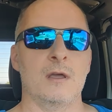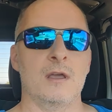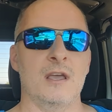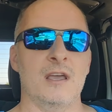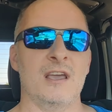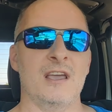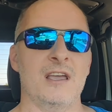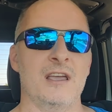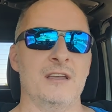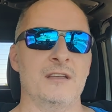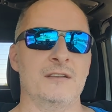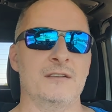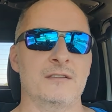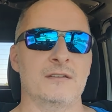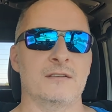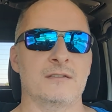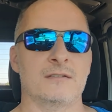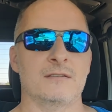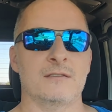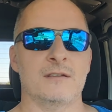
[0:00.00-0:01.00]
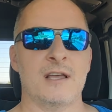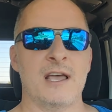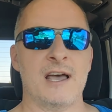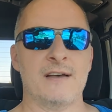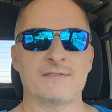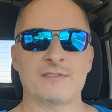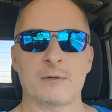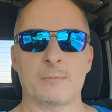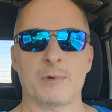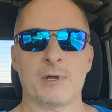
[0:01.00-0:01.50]
and
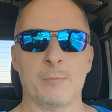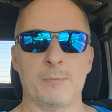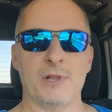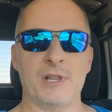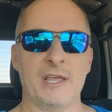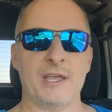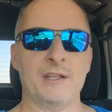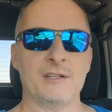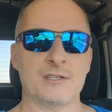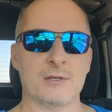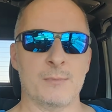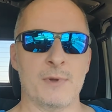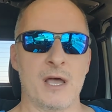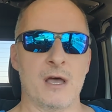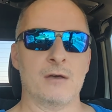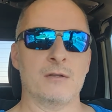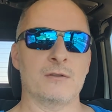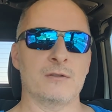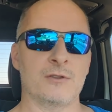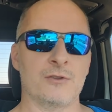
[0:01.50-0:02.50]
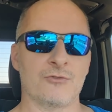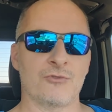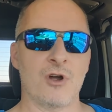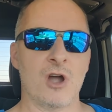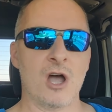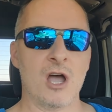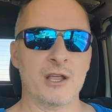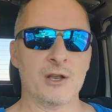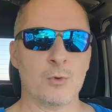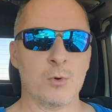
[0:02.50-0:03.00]
have some complaints about the
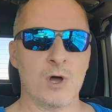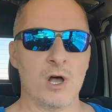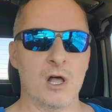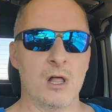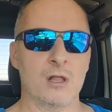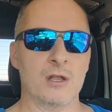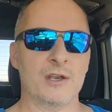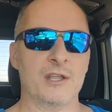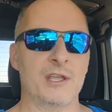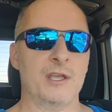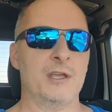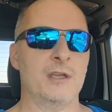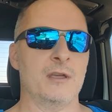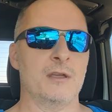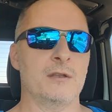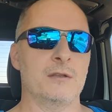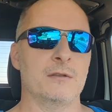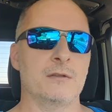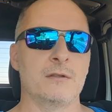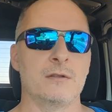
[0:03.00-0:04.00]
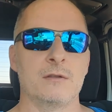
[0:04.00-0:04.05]
ride quality and